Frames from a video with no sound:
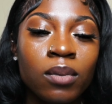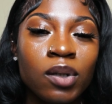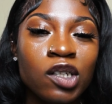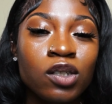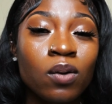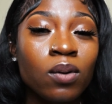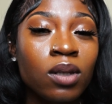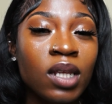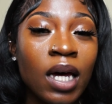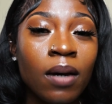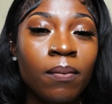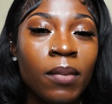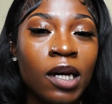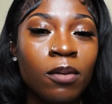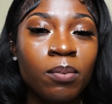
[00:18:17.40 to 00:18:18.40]
So
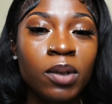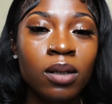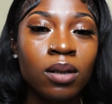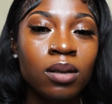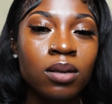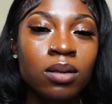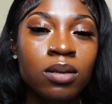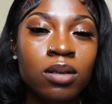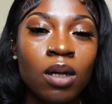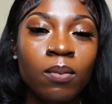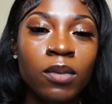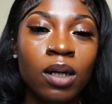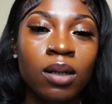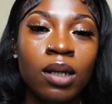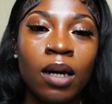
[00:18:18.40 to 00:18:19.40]
that might be
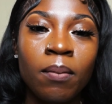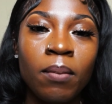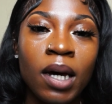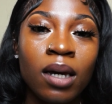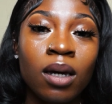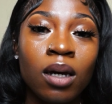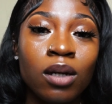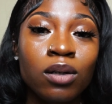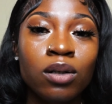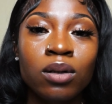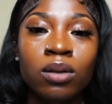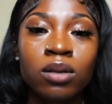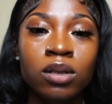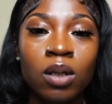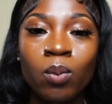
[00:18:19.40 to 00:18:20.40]
something that might
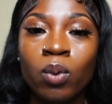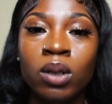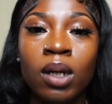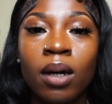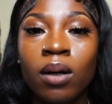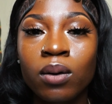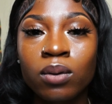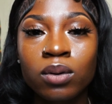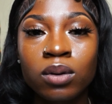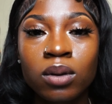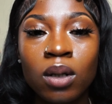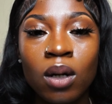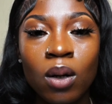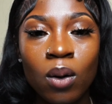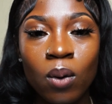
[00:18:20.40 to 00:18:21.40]
hinder someone else,
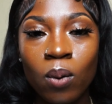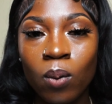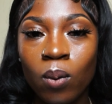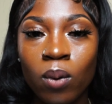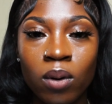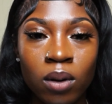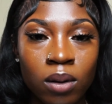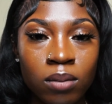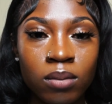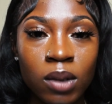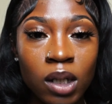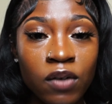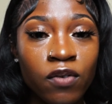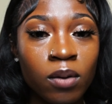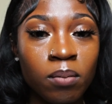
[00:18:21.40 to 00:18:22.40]
or
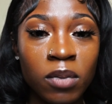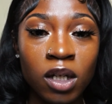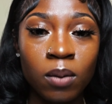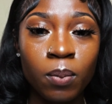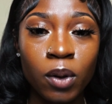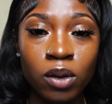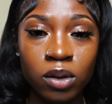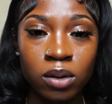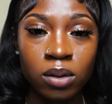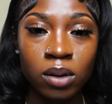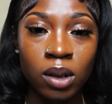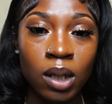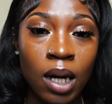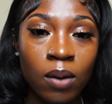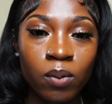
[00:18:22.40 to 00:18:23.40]
even me
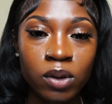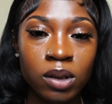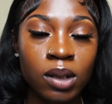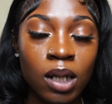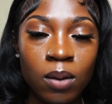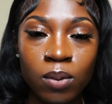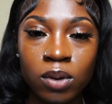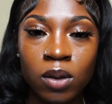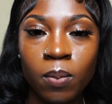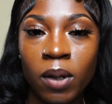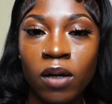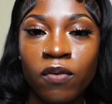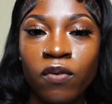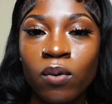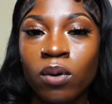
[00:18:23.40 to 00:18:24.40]
personally. I wasn't able to
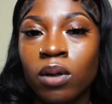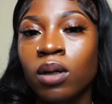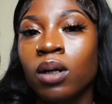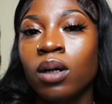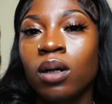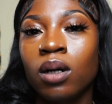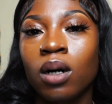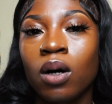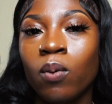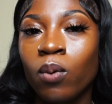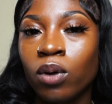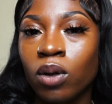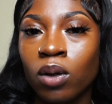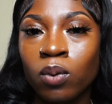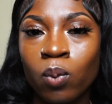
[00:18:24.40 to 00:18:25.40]
pay for a
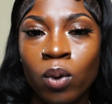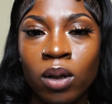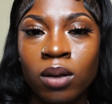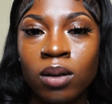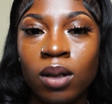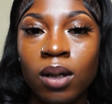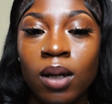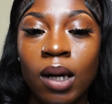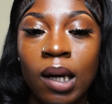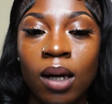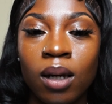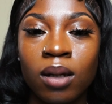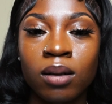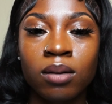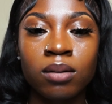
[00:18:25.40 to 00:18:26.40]
one-on-one,
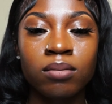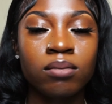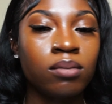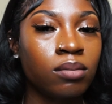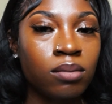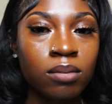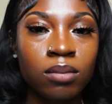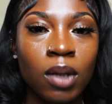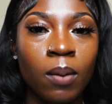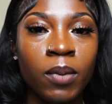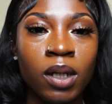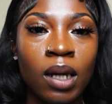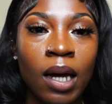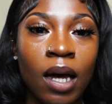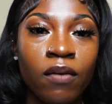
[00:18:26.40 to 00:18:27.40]
and I
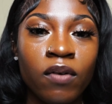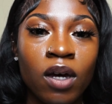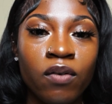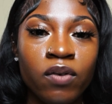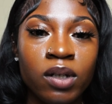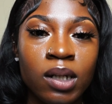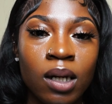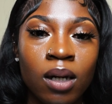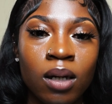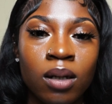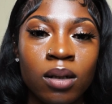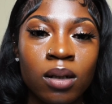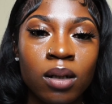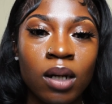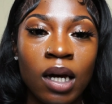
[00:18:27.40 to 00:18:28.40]
mean, I have
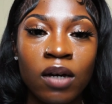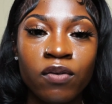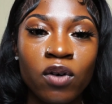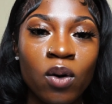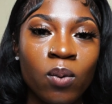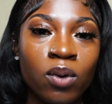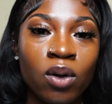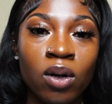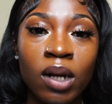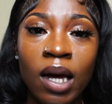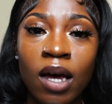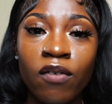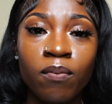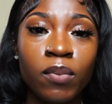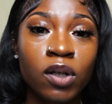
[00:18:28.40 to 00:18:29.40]
everyday life going on. I
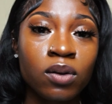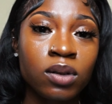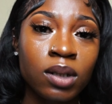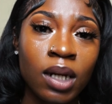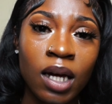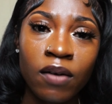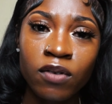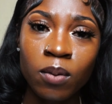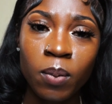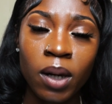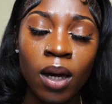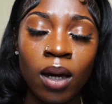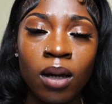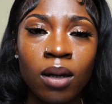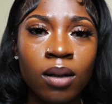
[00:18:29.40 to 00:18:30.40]
have bills that I have to
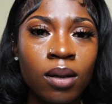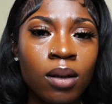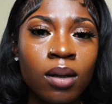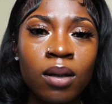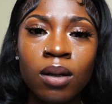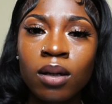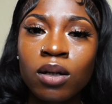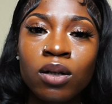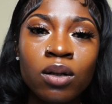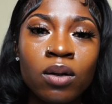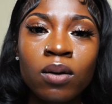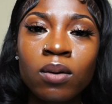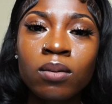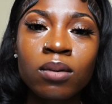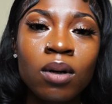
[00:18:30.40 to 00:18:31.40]
pay, you
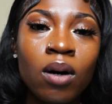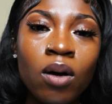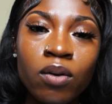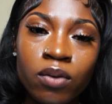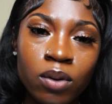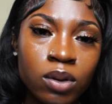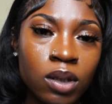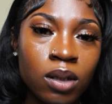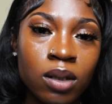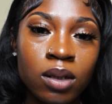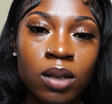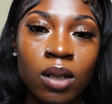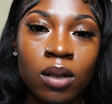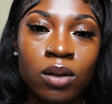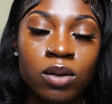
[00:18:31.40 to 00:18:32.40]
know, all those other
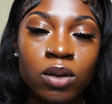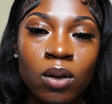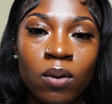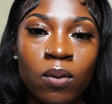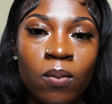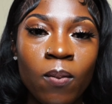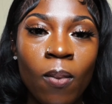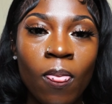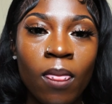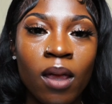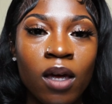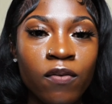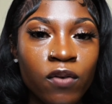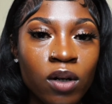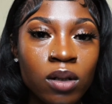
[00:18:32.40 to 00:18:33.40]
things. So
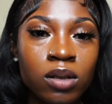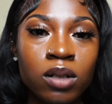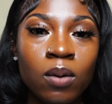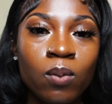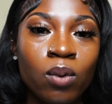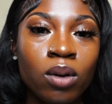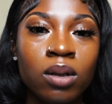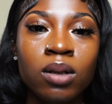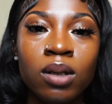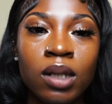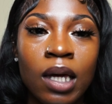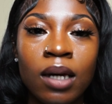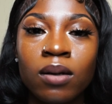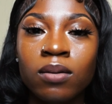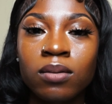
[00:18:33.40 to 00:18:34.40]
if you're someone
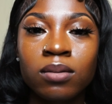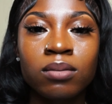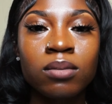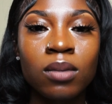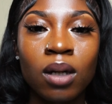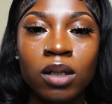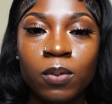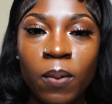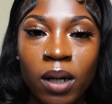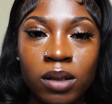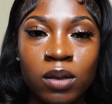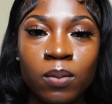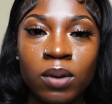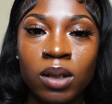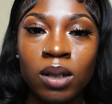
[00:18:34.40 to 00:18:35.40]
that is
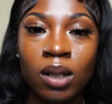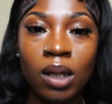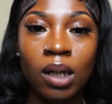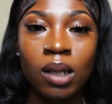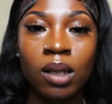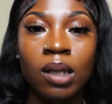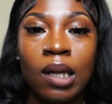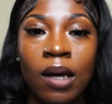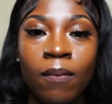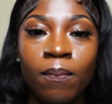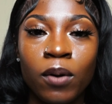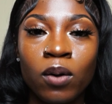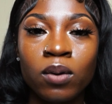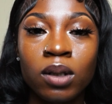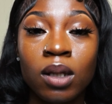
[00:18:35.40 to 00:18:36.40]
possibly in that
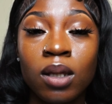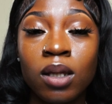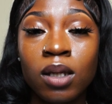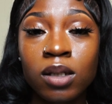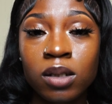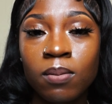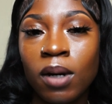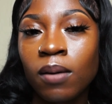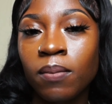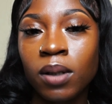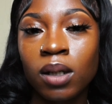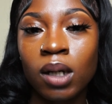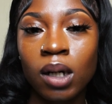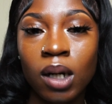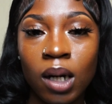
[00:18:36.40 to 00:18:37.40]
boat, then this might
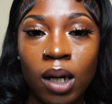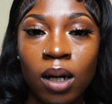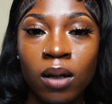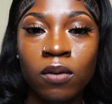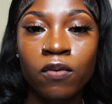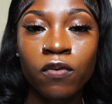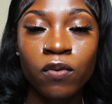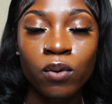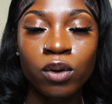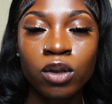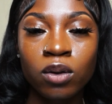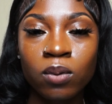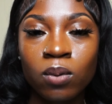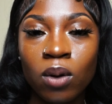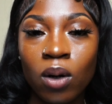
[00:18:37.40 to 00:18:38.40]
be a con for
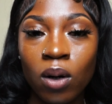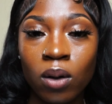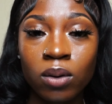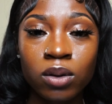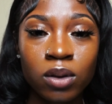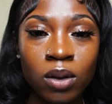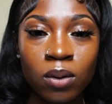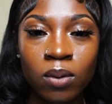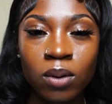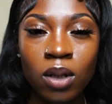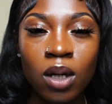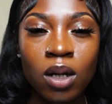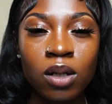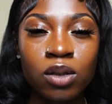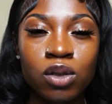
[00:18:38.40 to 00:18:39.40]
you
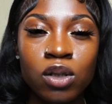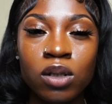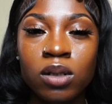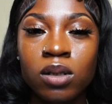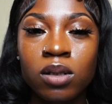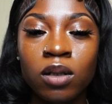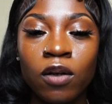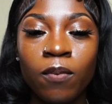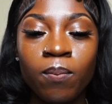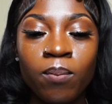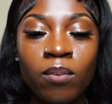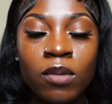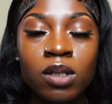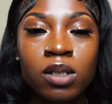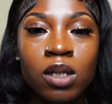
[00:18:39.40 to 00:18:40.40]
also, just
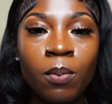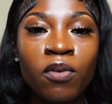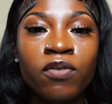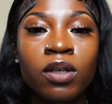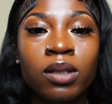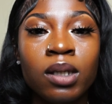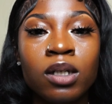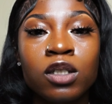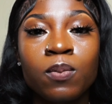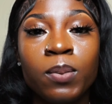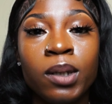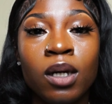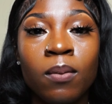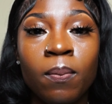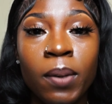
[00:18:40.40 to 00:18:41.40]
some of the things
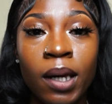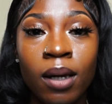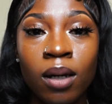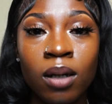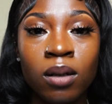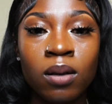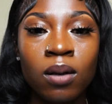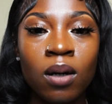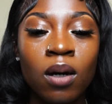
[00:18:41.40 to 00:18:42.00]
being paid.